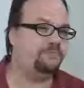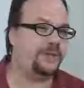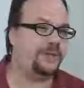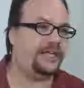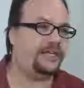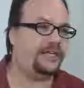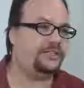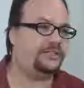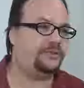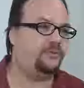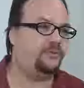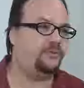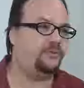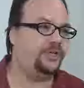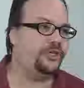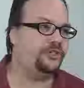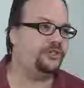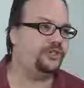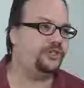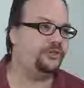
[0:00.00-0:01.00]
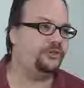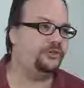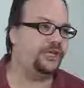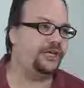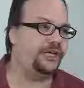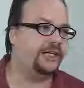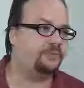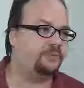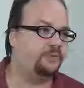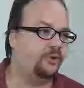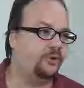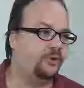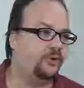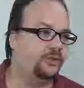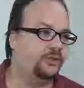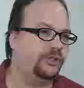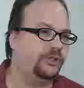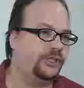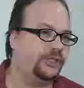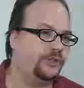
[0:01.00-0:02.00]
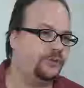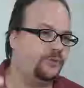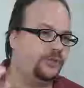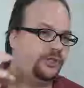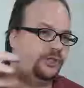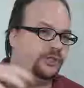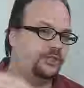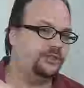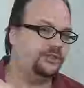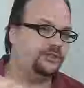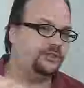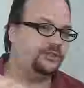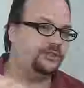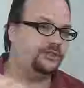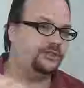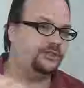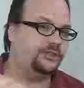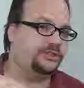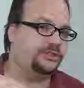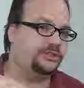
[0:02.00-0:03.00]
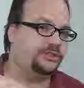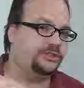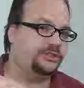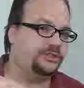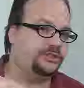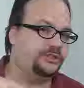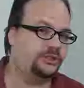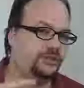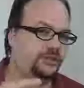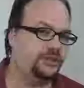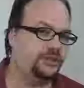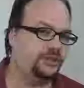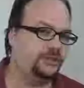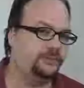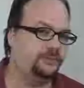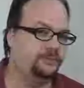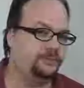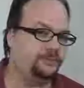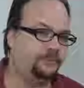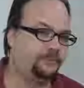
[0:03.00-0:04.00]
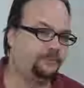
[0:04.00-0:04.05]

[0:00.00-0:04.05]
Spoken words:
based when you like pour liquid on something while it's cooking?